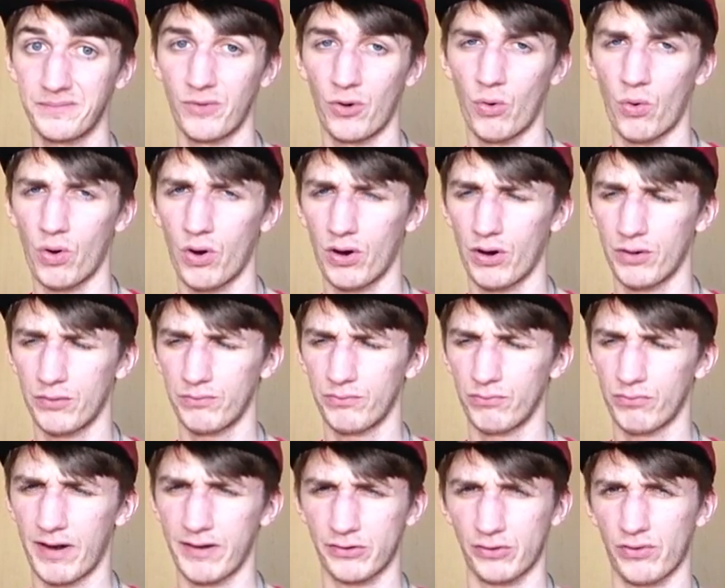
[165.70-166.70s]
or
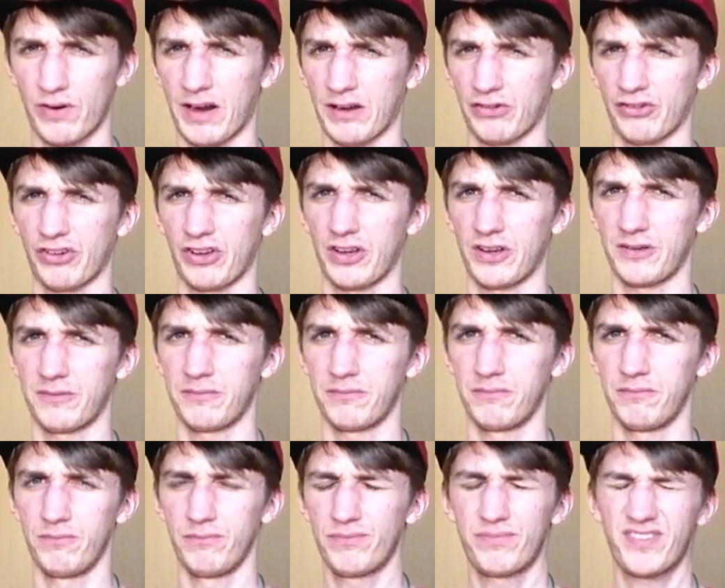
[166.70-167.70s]
resurrection
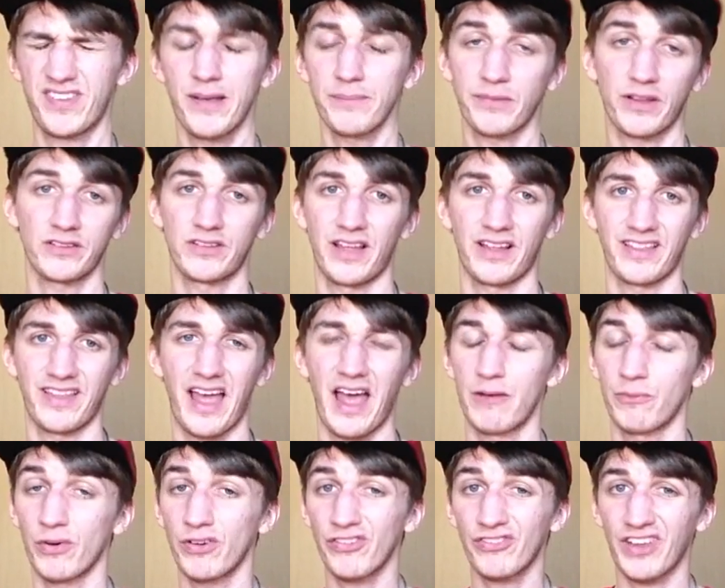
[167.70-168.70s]
something like
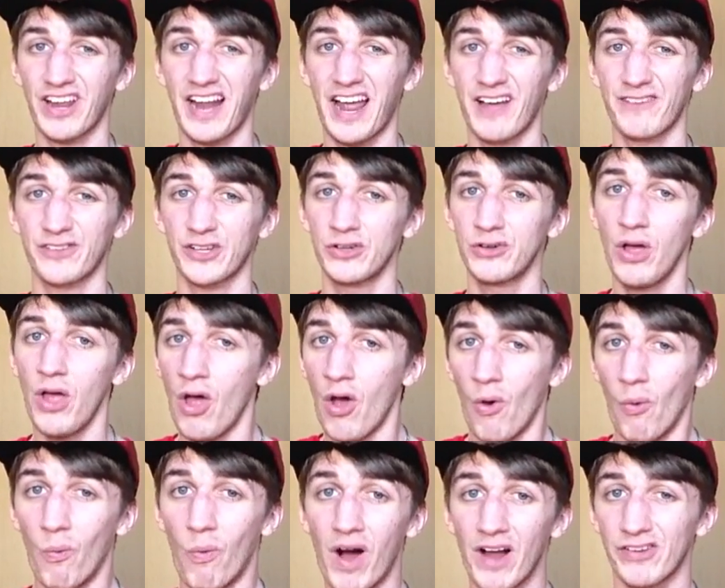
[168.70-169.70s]
that. We're just gonna have to
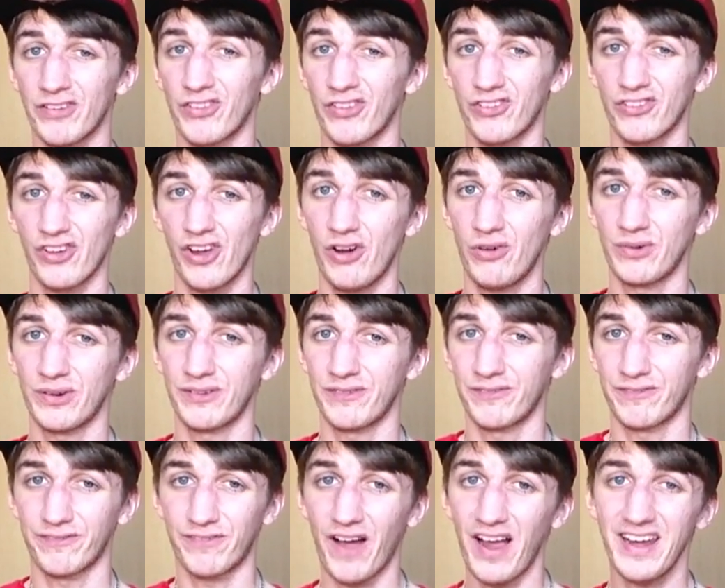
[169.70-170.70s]
watch the show and
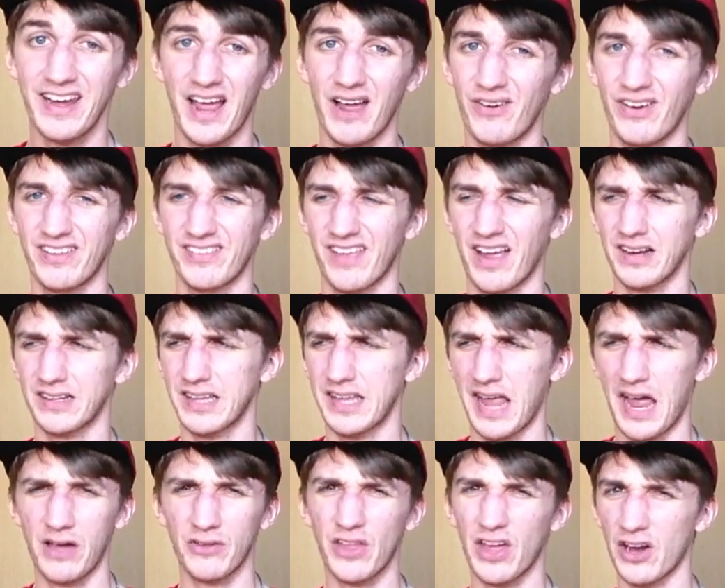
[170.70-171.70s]
find out exactly
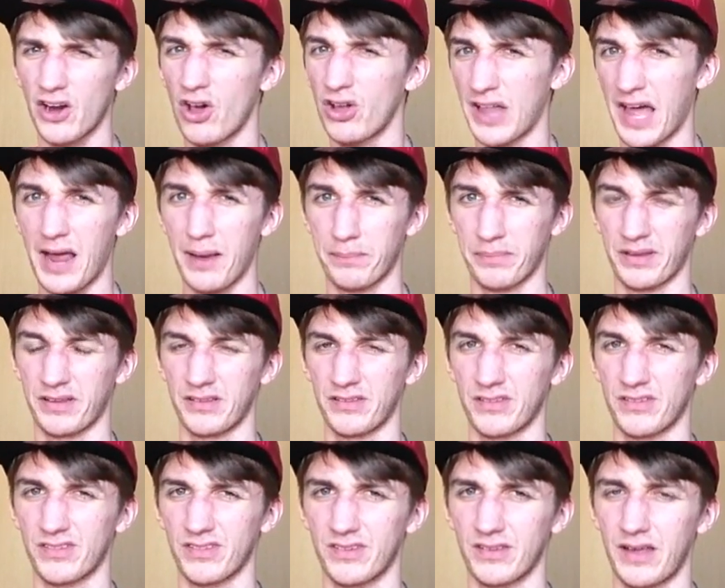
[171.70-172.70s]
how that all happens.
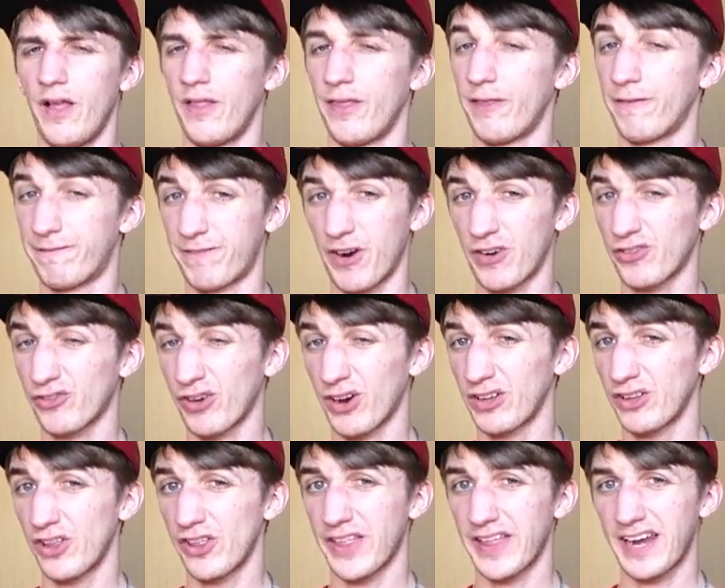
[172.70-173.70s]
The first
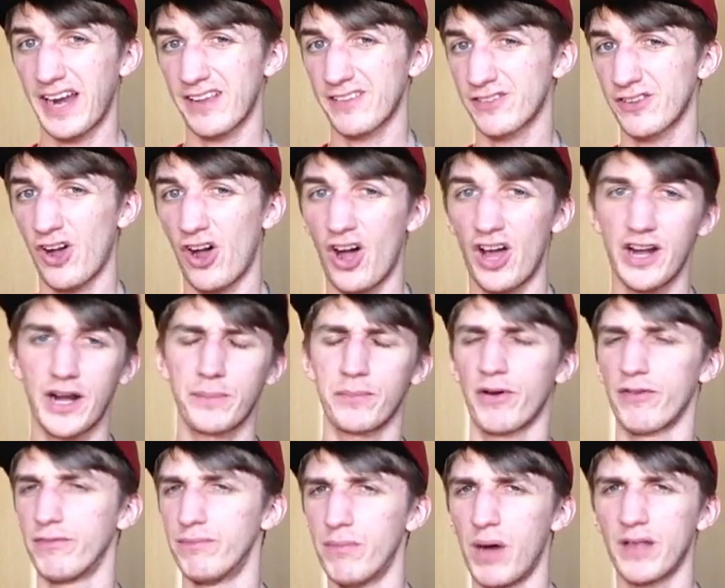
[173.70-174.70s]
trailer that I saw a number
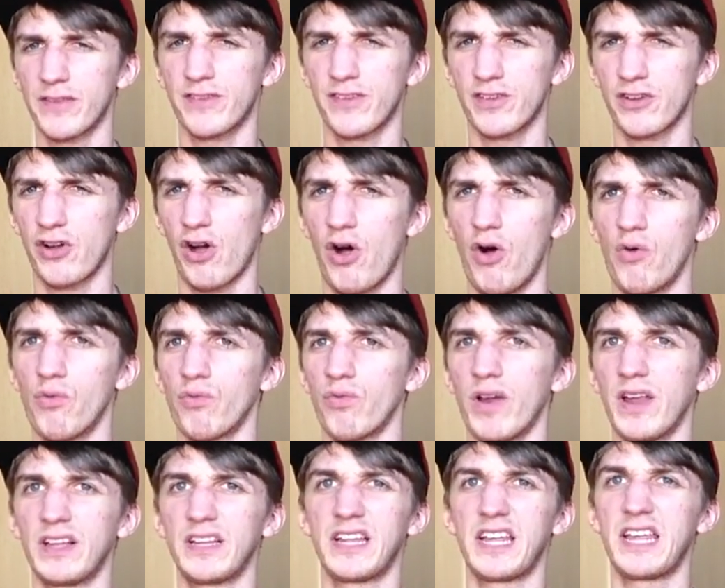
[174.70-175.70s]
of months ago
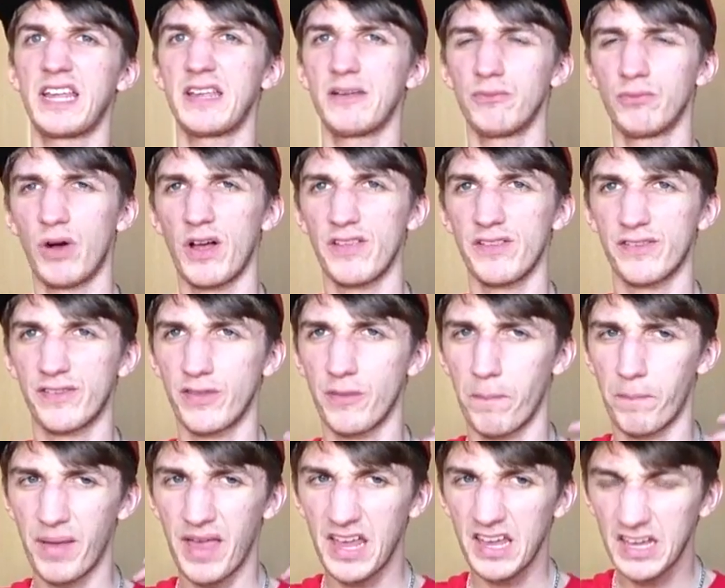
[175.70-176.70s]
really was the
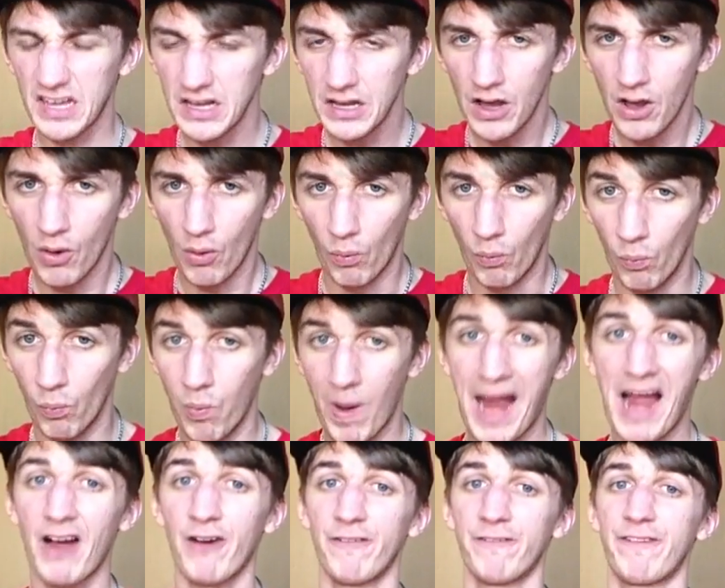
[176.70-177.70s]
big
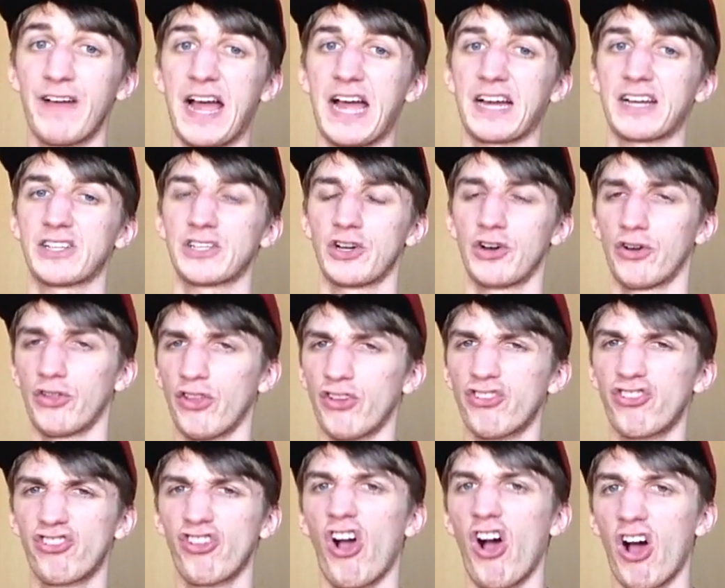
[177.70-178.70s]
wow factor, the
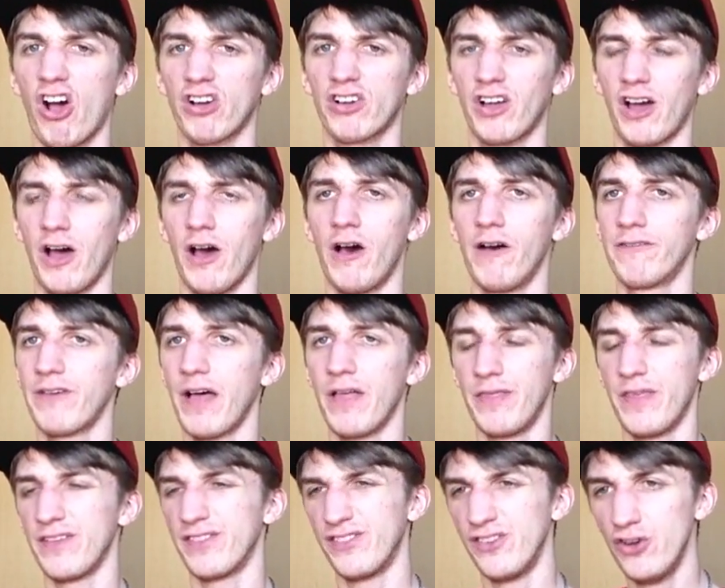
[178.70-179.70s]
shock of
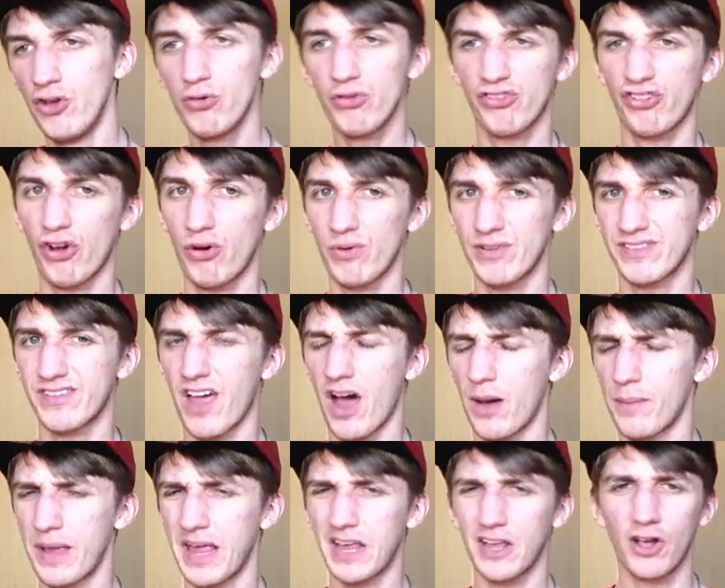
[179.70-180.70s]
this new show is
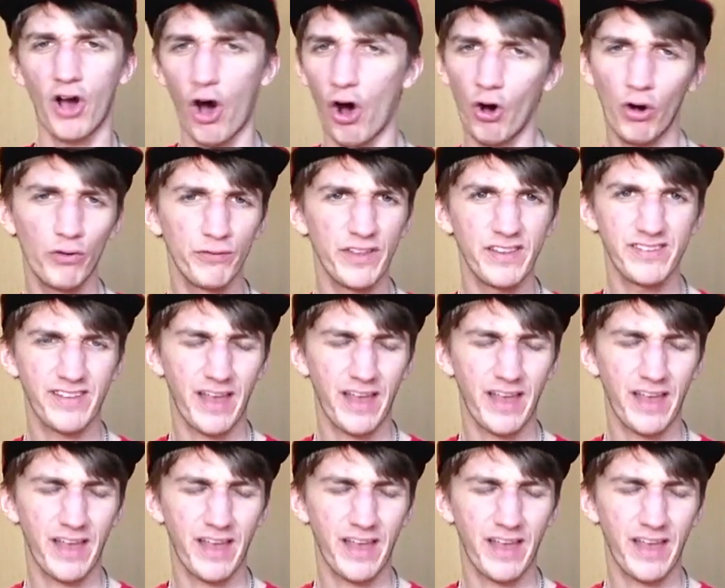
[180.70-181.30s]
coming, all these